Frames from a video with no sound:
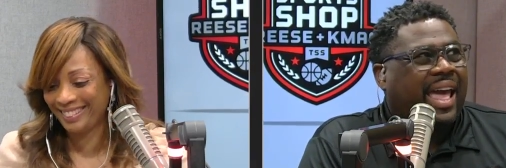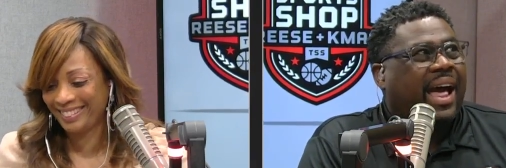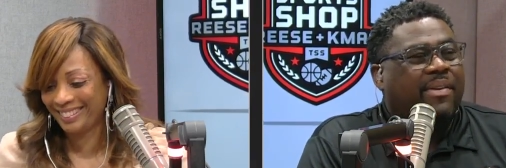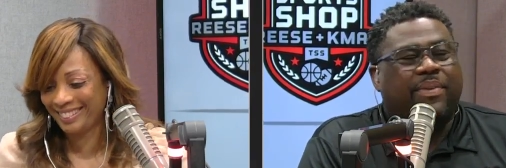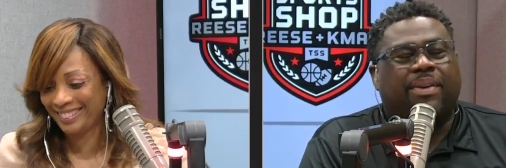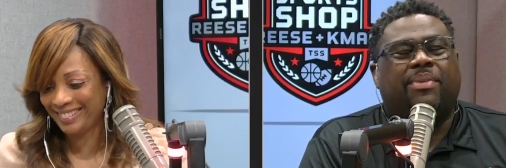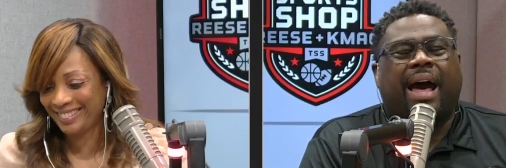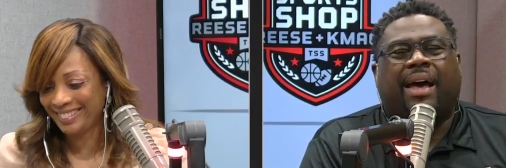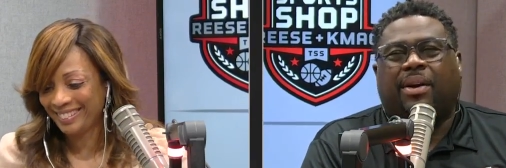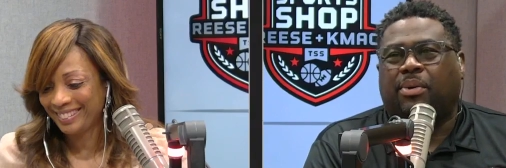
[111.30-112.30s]

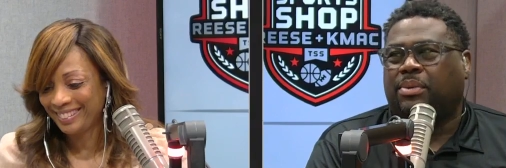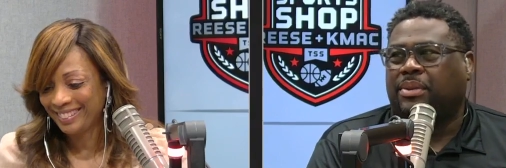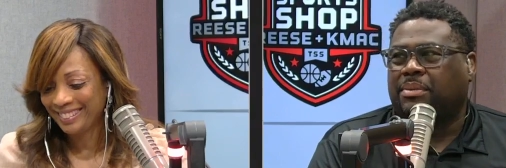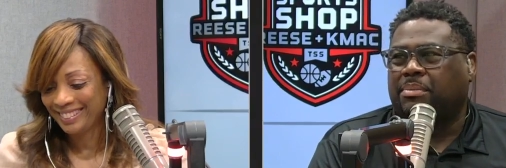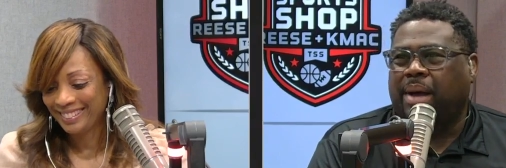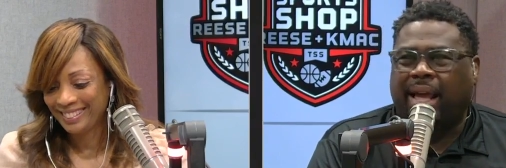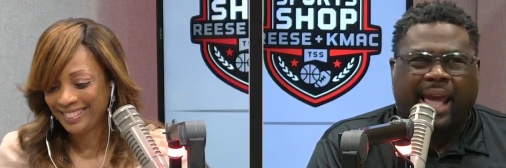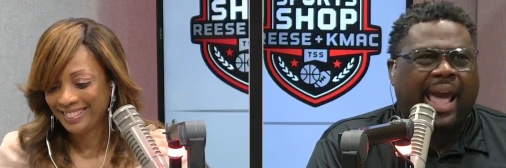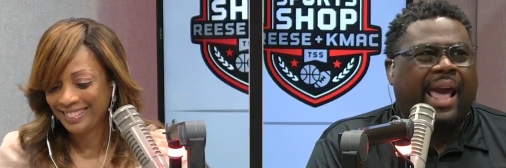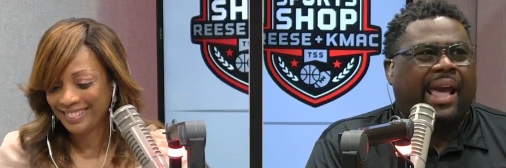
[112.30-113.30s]
Speaker 1: Alvarado, my
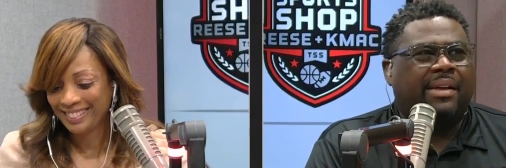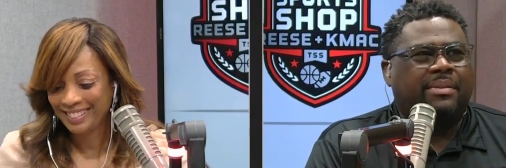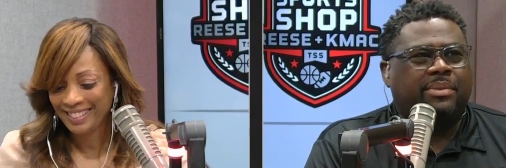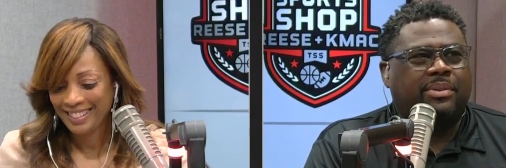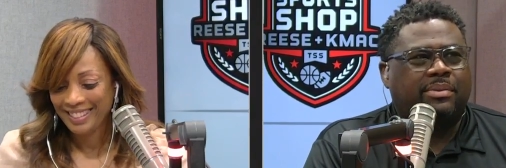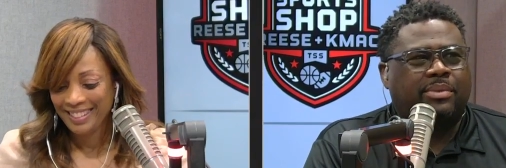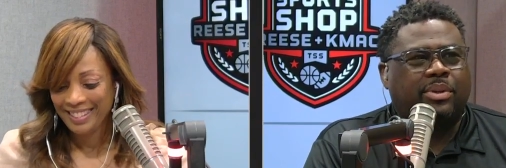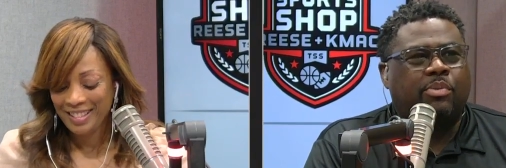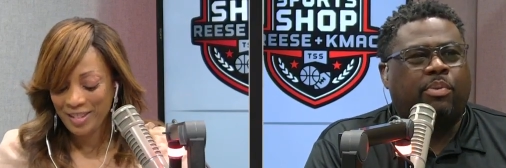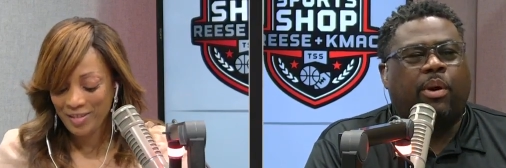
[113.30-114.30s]
guy two
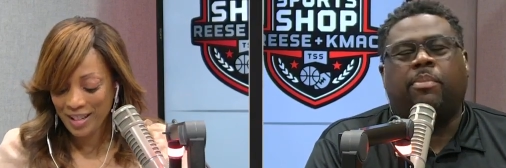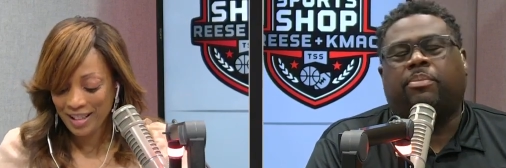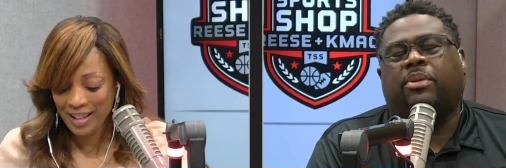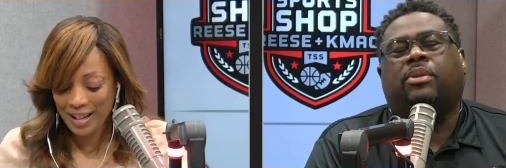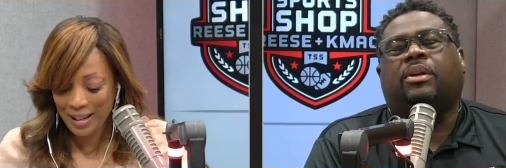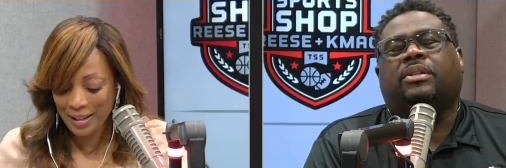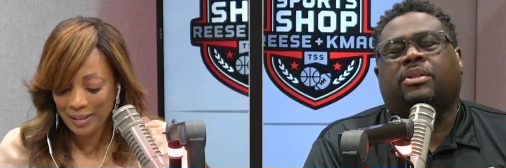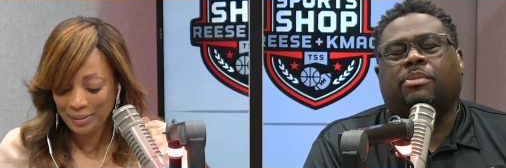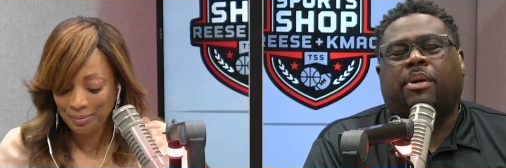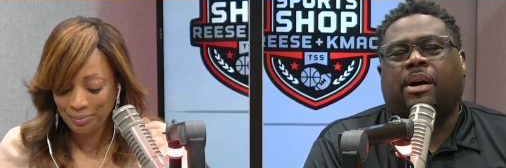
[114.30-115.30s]
oh broke, two look, two
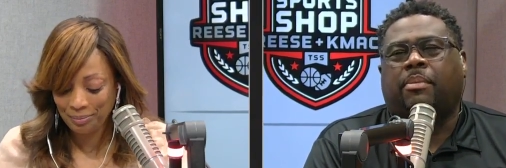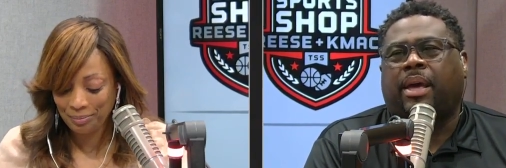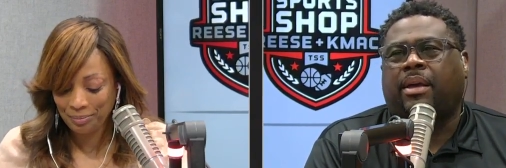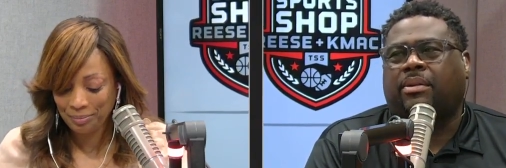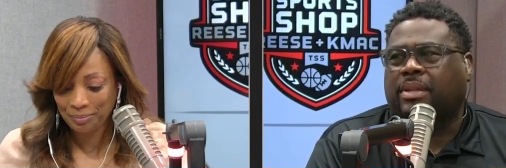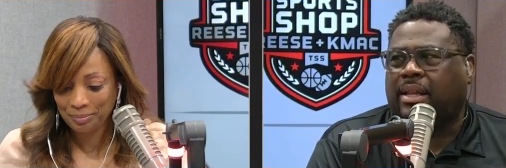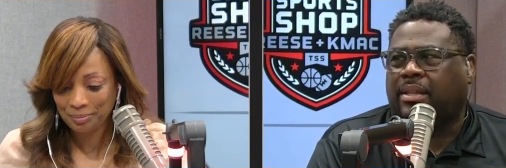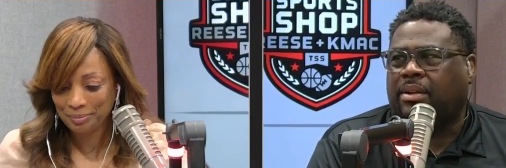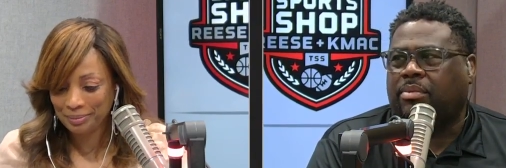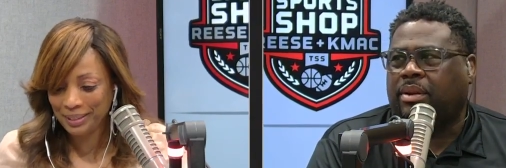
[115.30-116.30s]
bum ankles out there
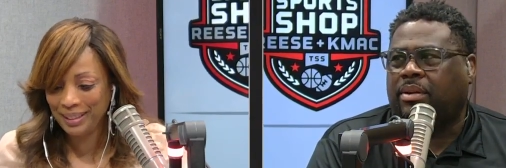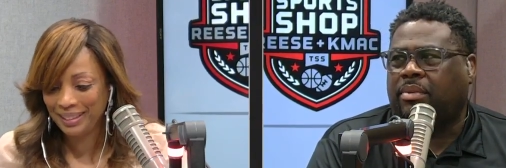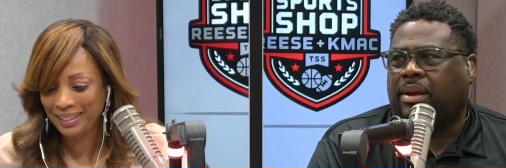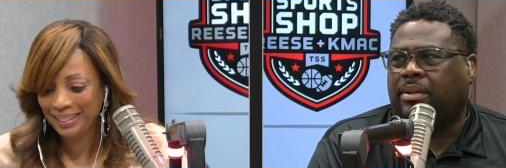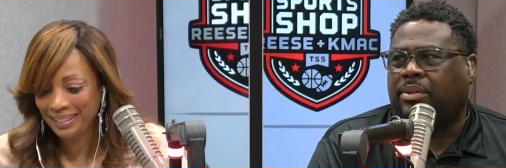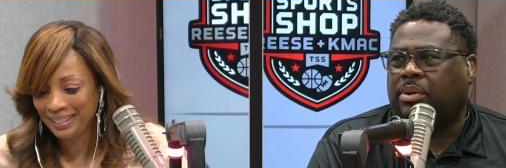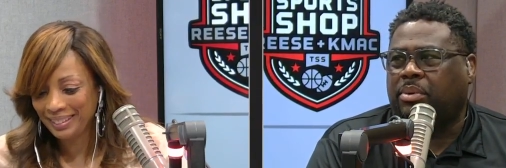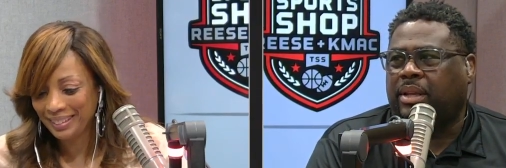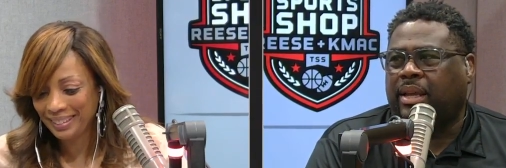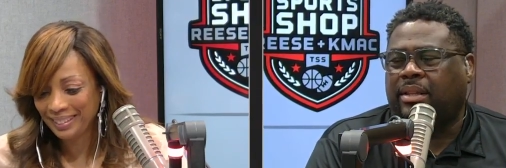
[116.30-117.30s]
running around doing what he
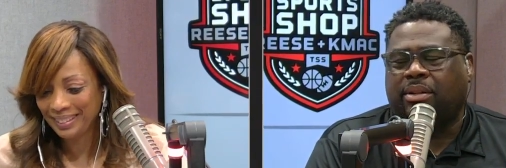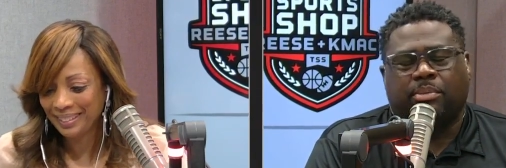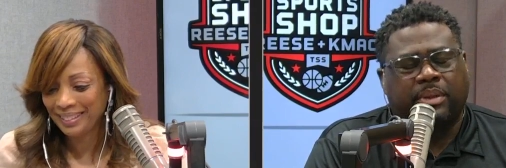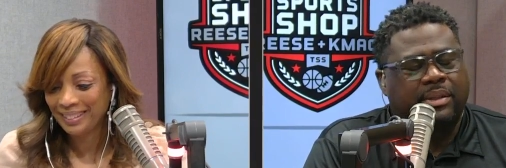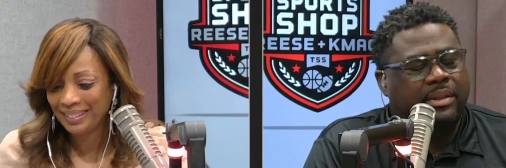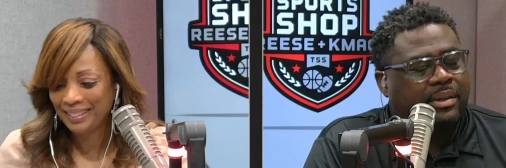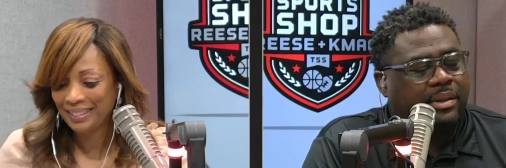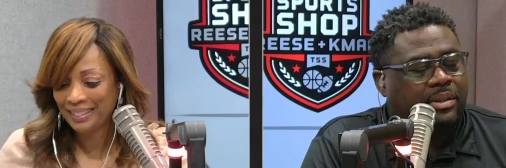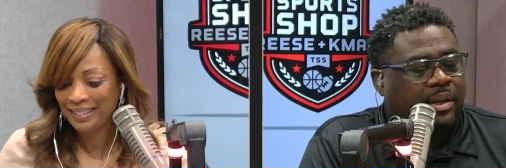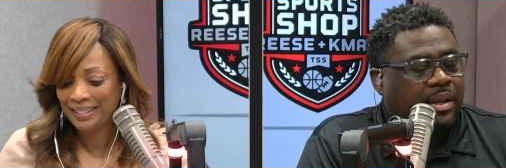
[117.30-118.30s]
had to do, but he did a good
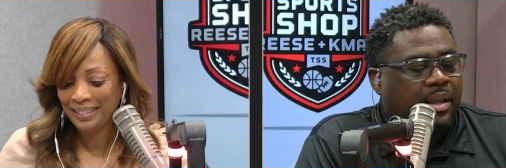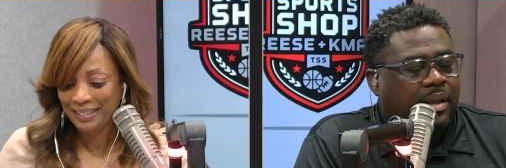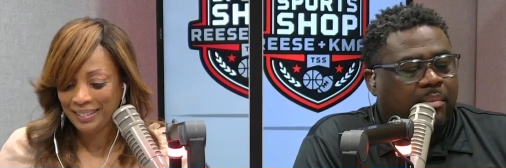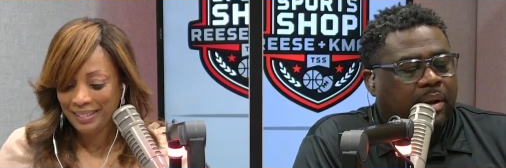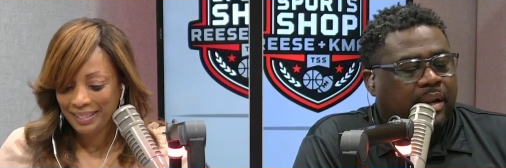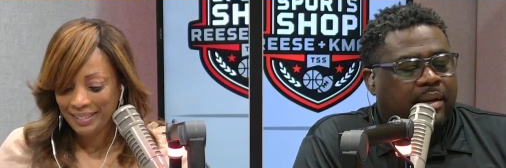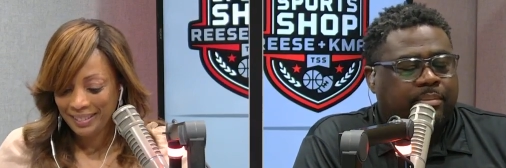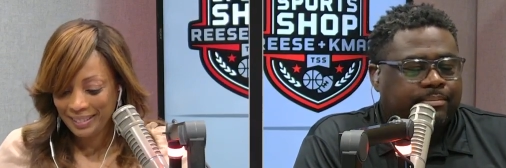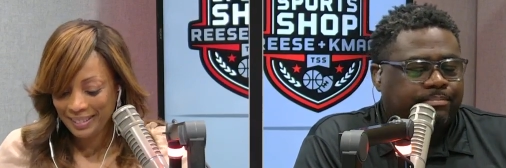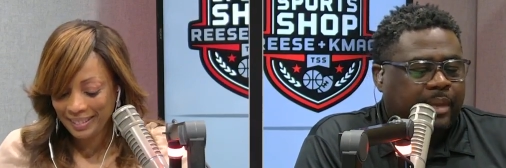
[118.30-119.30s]
job. But
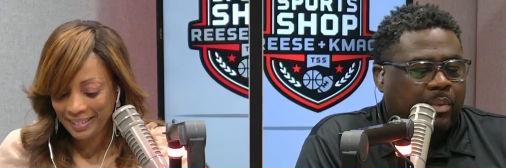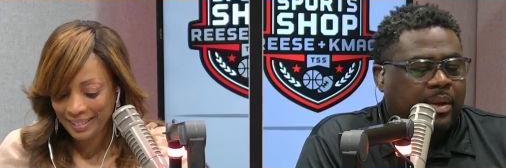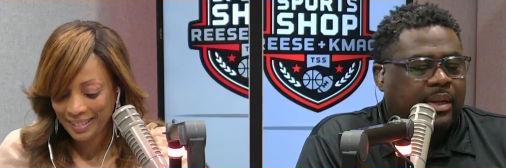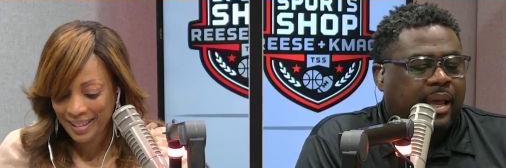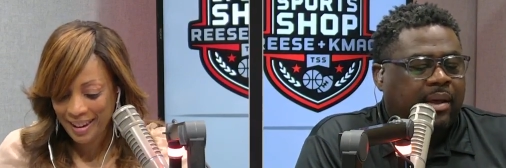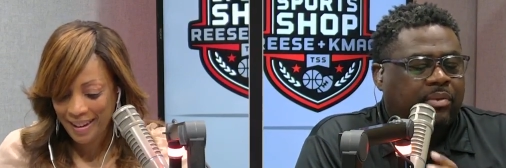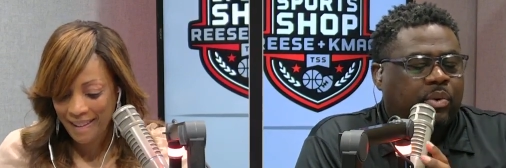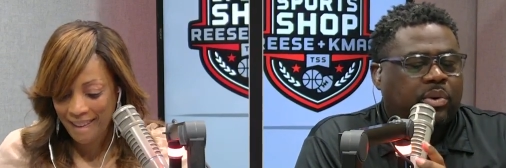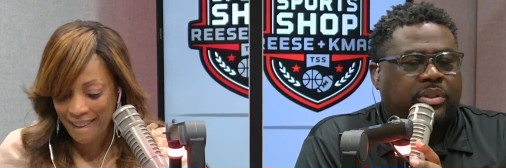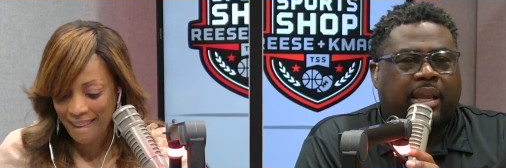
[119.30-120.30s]
they went down. Of course,
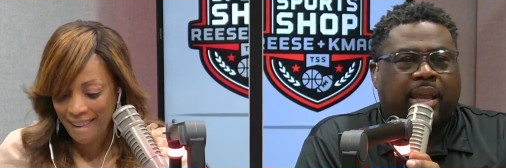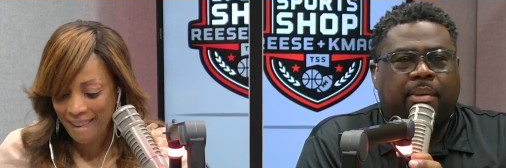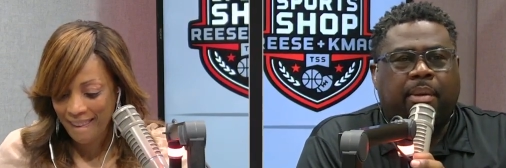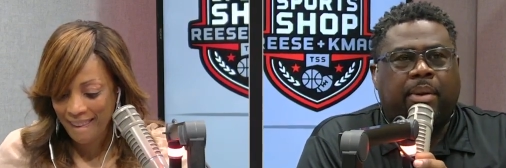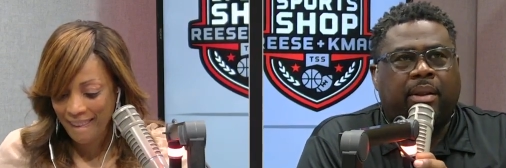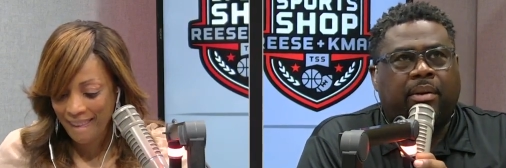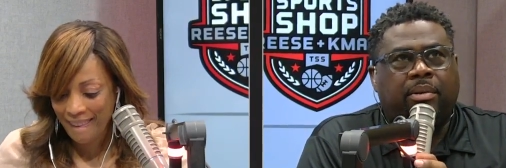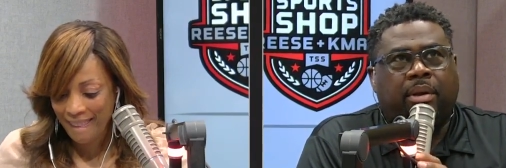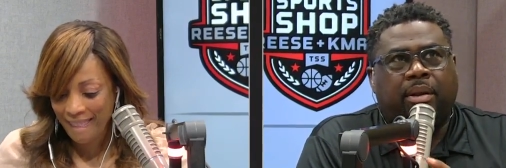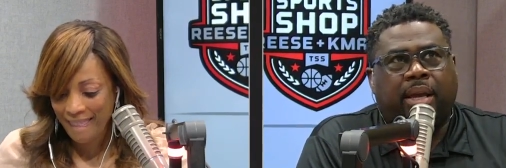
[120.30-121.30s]
they came. They made a, a
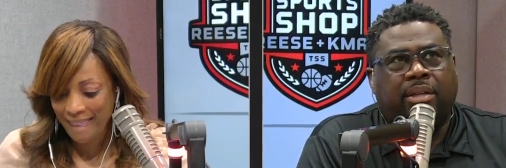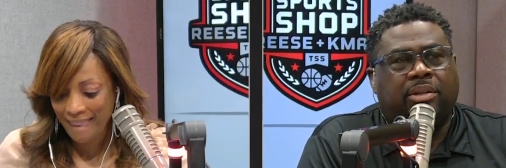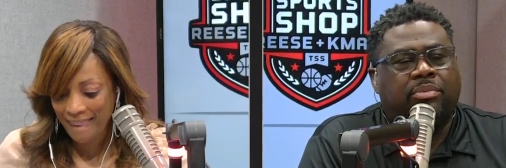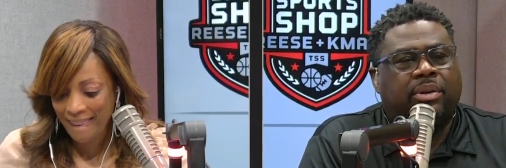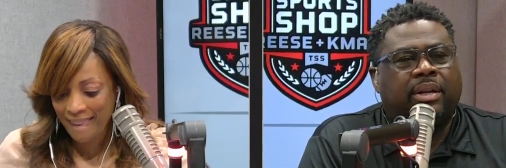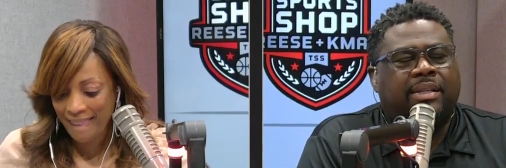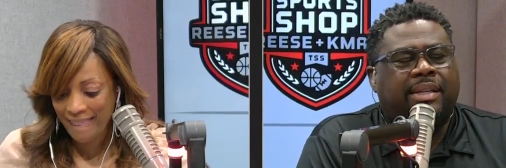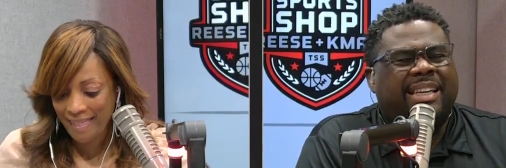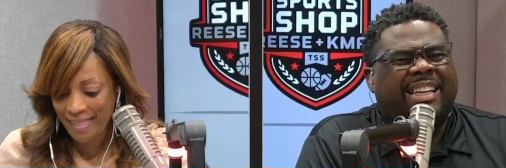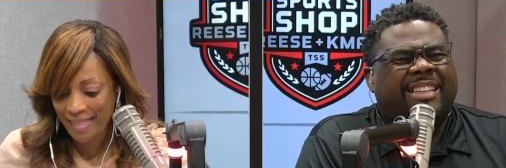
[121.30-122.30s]
nice little run at
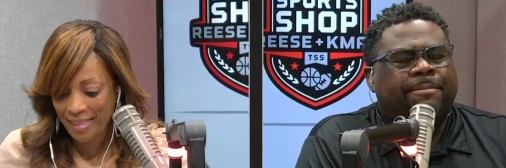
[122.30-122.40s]
the end.